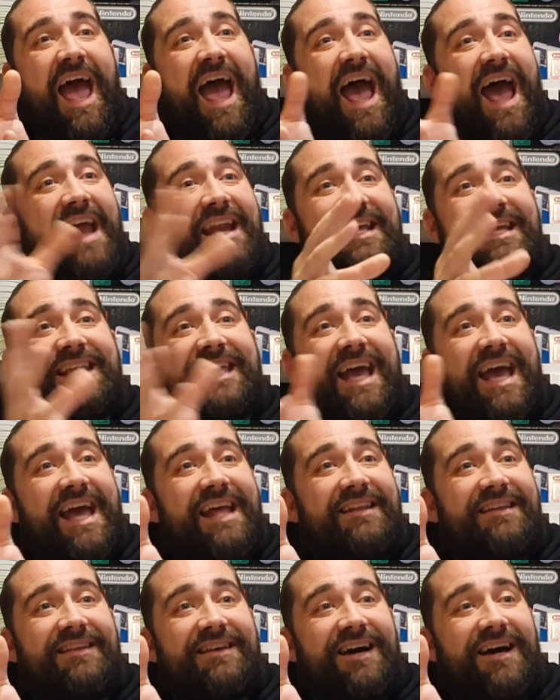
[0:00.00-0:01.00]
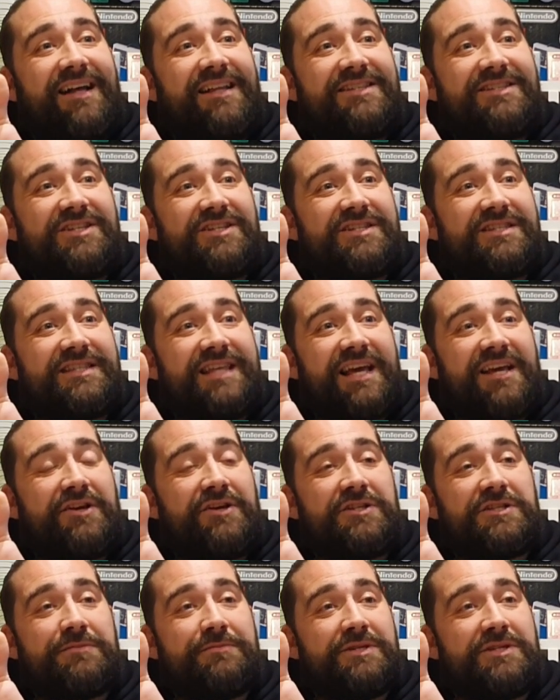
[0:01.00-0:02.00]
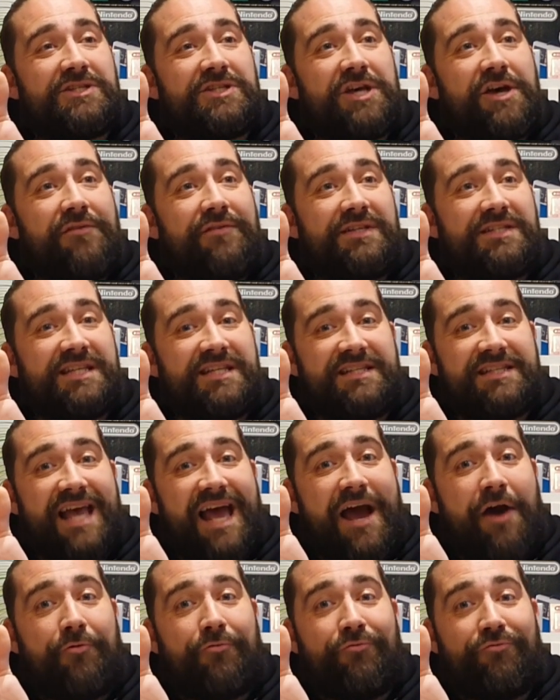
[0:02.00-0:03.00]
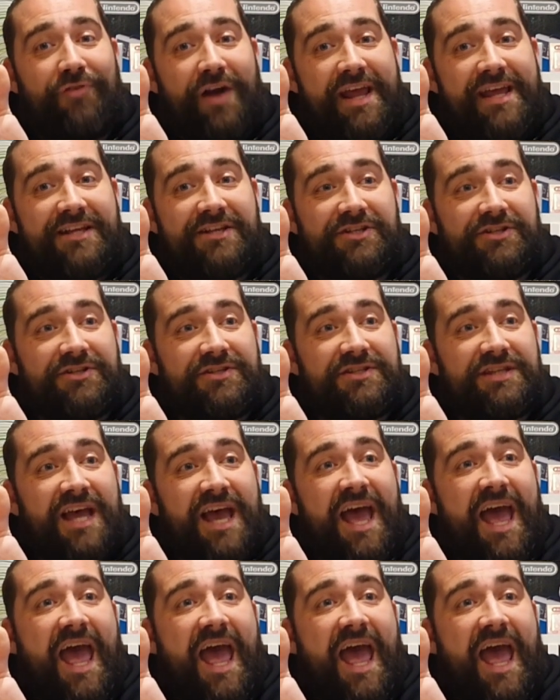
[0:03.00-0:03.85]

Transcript: And again, just their customer service is outrageous.